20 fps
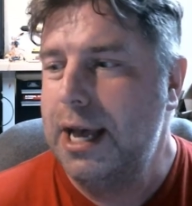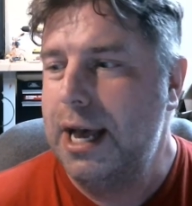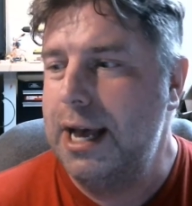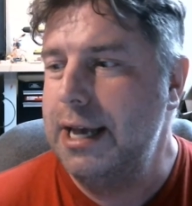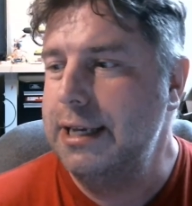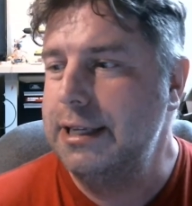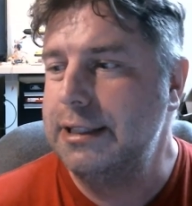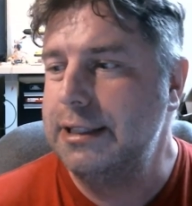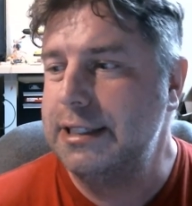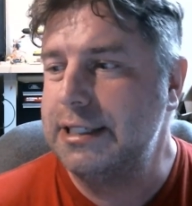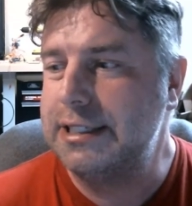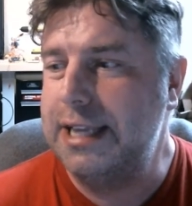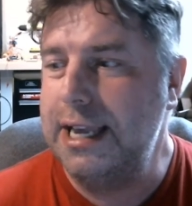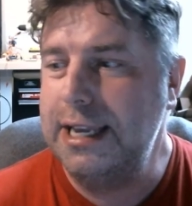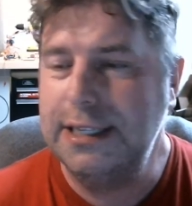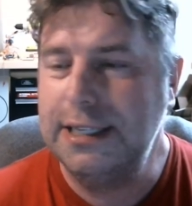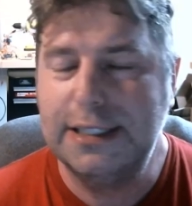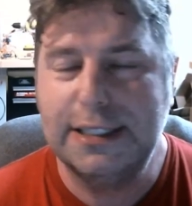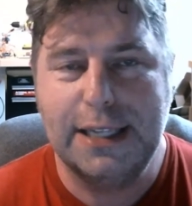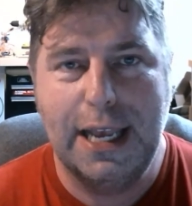uh, in this
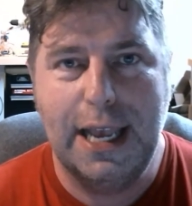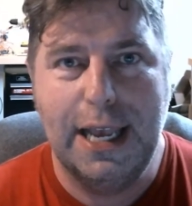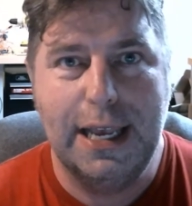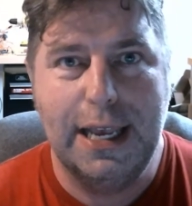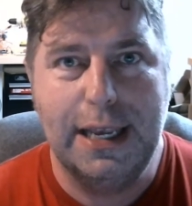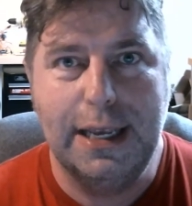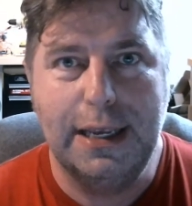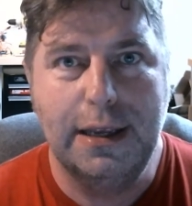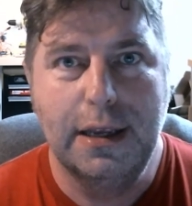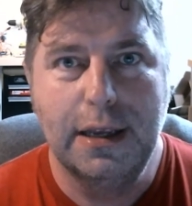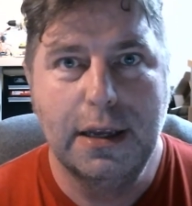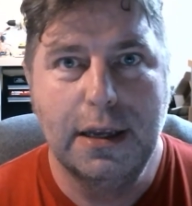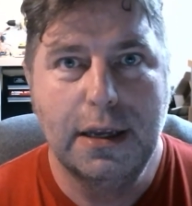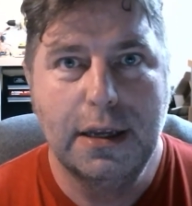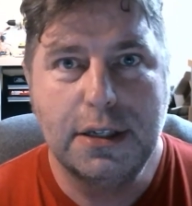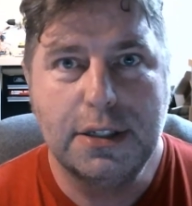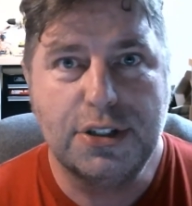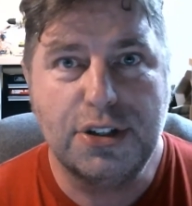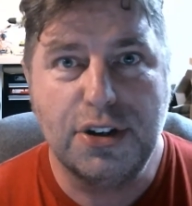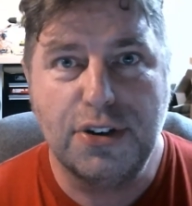case, a
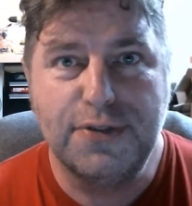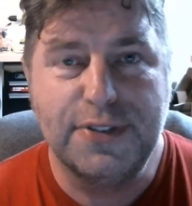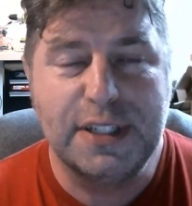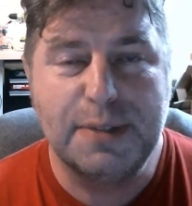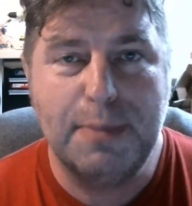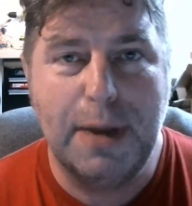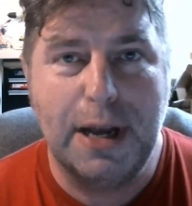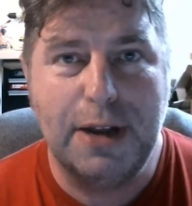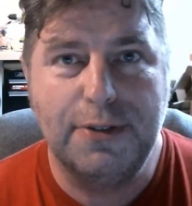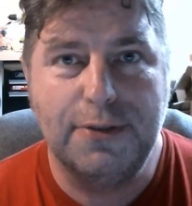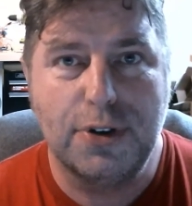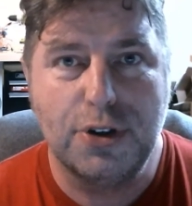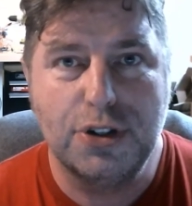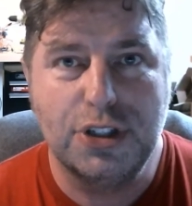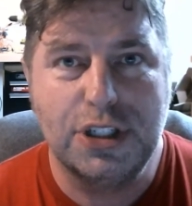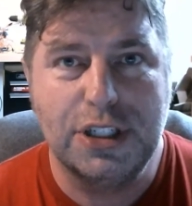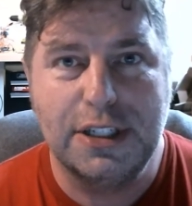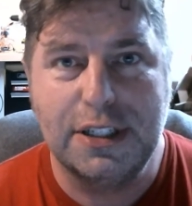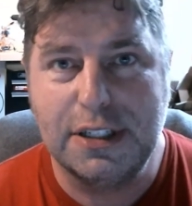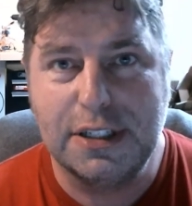surface mount
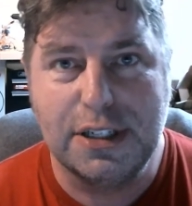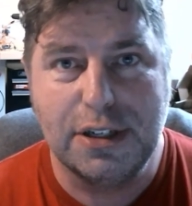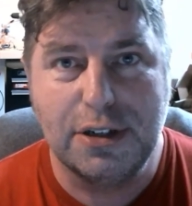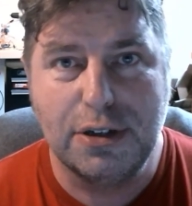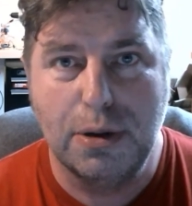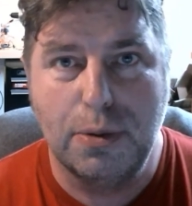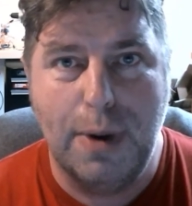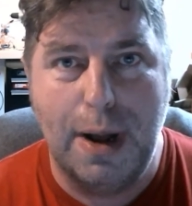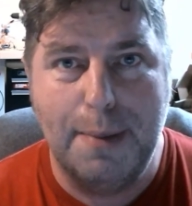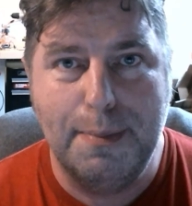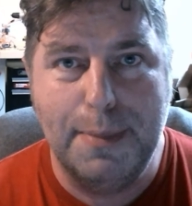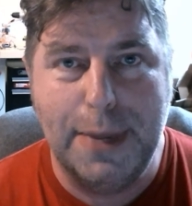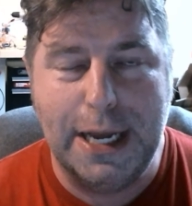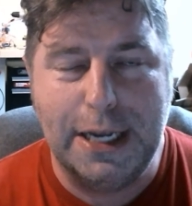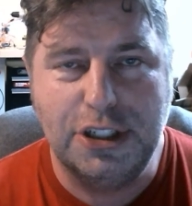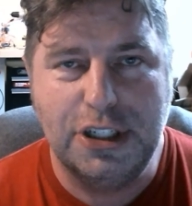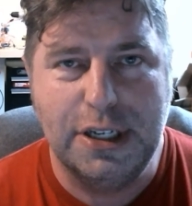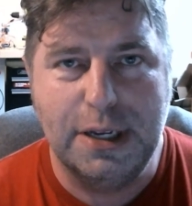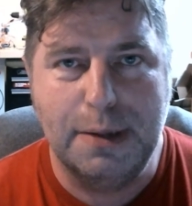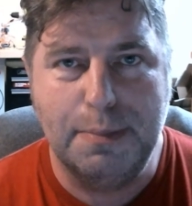version of the serial
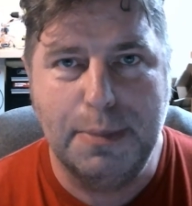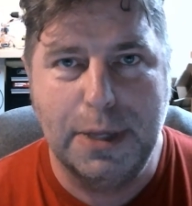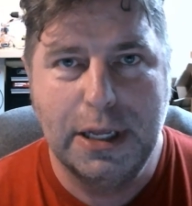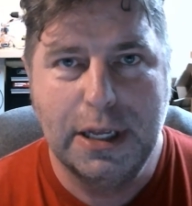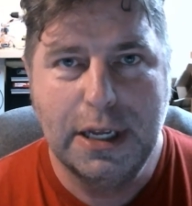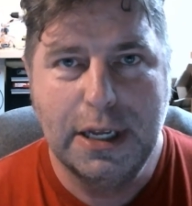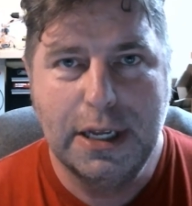Wombat chip